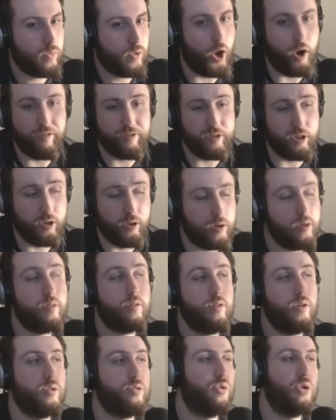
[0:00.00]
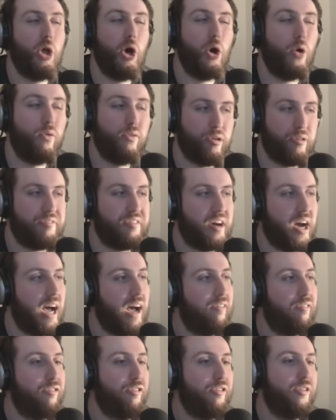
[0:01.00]
Often useful over
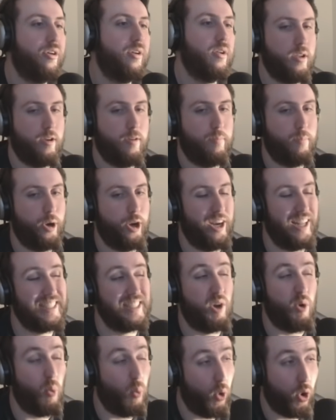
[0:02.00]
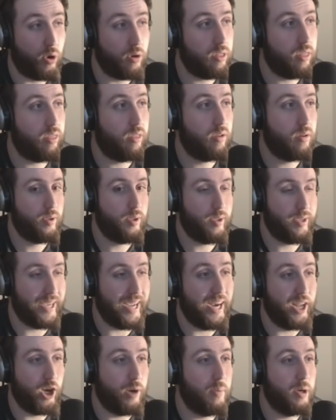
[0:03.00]
fav, but is it worth
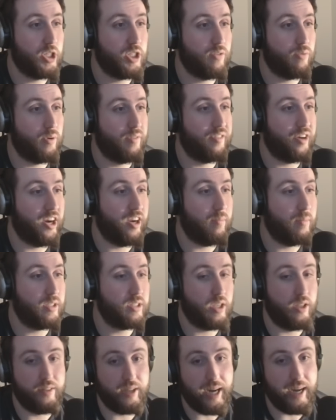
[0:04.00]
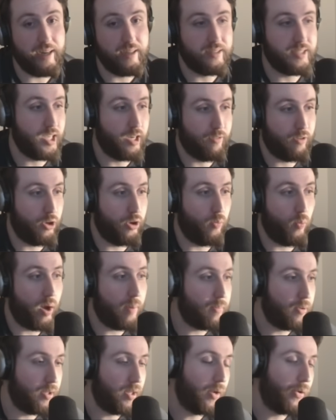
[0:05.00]
getting a bunch of refinements on that instead of on a
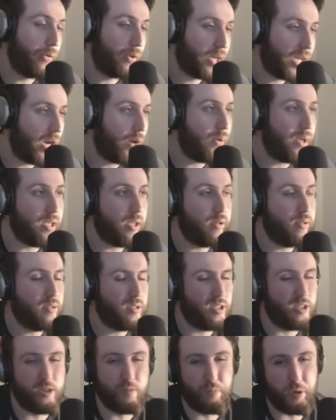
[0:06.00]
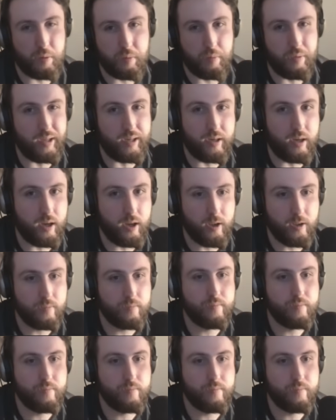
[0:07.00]
weapon that your carry uses? Probably not.